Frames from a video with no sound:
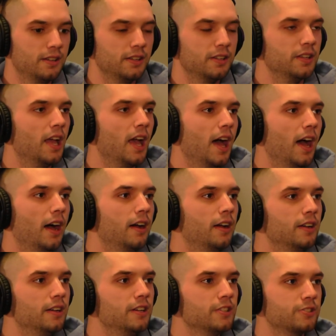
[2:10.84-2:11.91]
yeah.
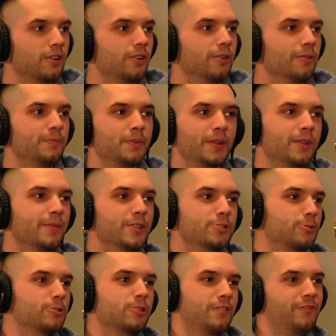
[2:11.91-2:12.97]
So Billy
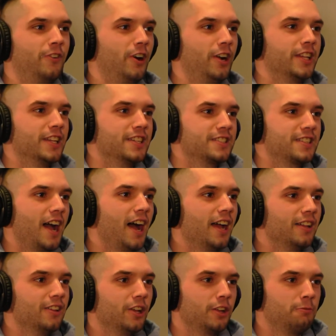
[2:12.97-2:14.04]
Mitchell's just fucking this guy
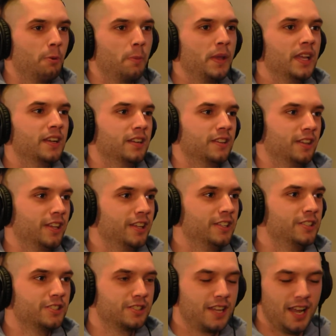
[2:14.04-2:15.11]
like repeatedly. He's just got